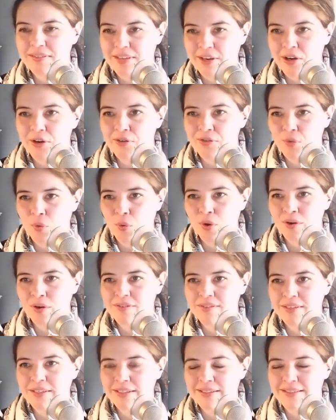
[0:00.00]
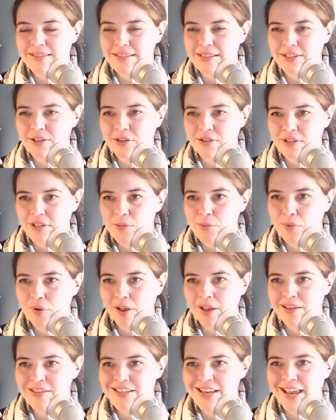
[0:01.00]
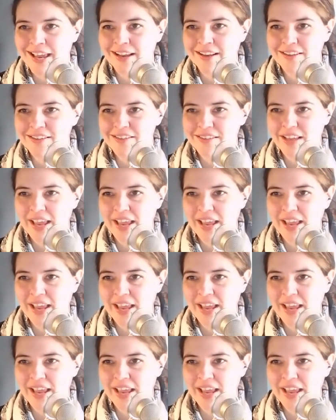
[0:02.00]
Air Force and its DoD projects